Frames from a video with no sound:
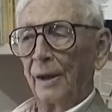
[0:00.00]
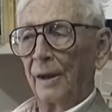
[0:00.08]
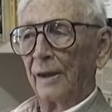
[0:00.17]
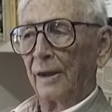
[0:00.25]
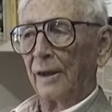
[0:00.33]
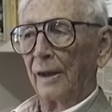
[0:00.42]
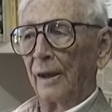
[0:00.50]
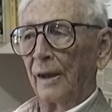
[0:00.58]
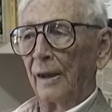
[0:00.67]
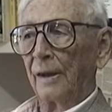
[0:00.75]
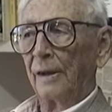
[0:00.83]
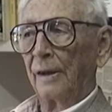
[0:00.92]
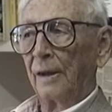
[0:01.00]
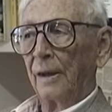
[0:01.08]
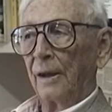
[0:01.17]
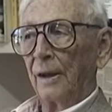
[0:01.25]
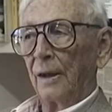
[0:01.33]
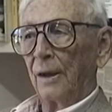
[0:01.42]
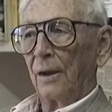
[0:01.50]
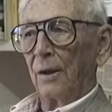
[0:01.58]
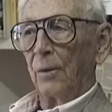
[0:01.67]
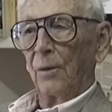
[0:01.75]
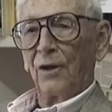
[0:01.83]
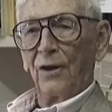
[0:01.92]
it uh,
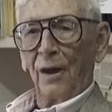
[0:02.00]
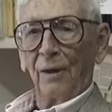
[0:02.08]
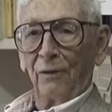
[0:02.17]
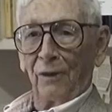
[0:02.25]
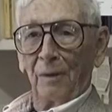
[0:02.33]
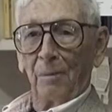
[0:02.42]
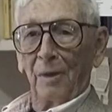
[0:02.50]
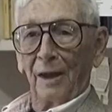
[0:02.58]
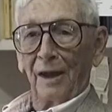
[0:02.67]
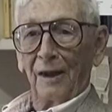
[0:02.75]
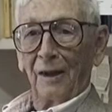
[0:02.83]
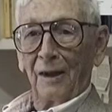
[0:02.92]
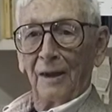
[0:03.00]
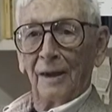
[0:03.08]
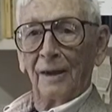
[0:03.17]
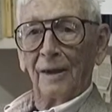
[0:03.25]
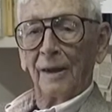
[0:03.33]
was suffering badly. Mm-hmm.